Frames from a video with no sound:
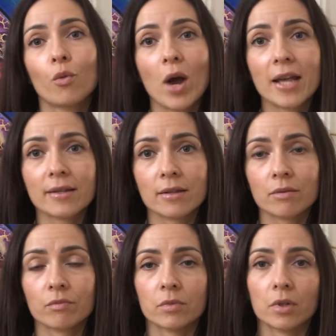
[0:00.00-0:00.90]

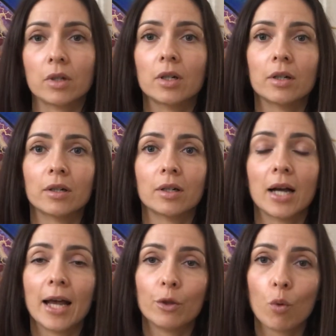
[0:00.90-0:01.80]
ways,
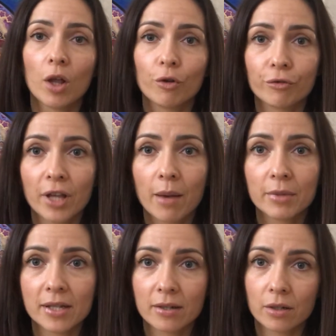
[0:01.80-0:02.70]
and one of them
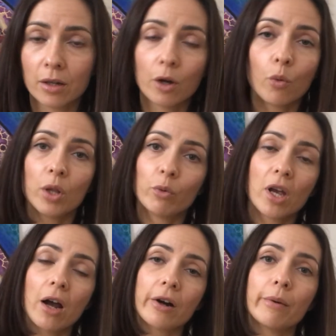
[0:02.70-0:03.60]
is when
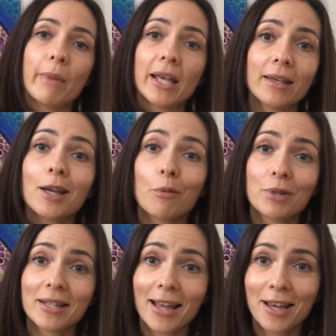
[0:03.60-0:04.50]
we are making a
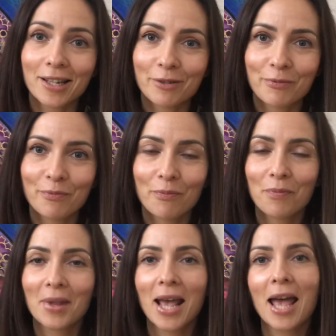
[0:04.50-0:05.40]
mistake,
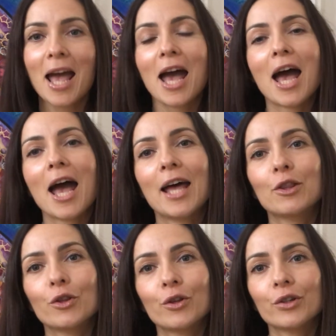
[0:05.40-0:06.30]

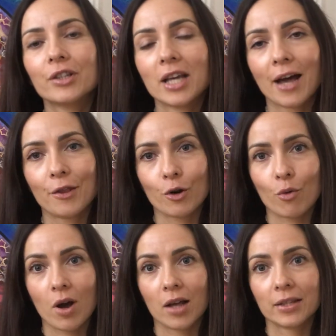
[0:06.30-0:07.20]
and the other
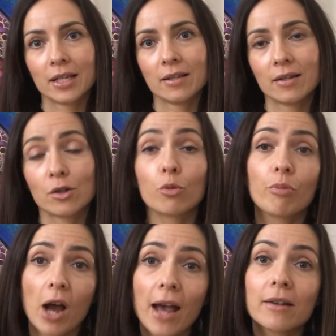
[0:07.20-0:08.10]
one is
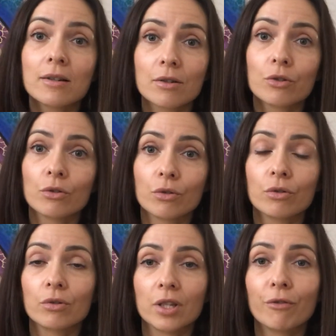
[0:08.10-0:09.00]
surprise,
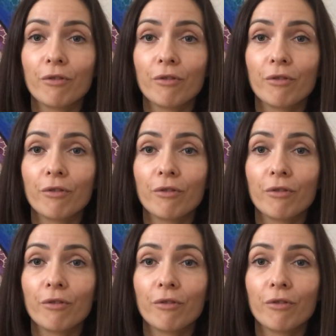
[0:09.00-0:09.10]
so in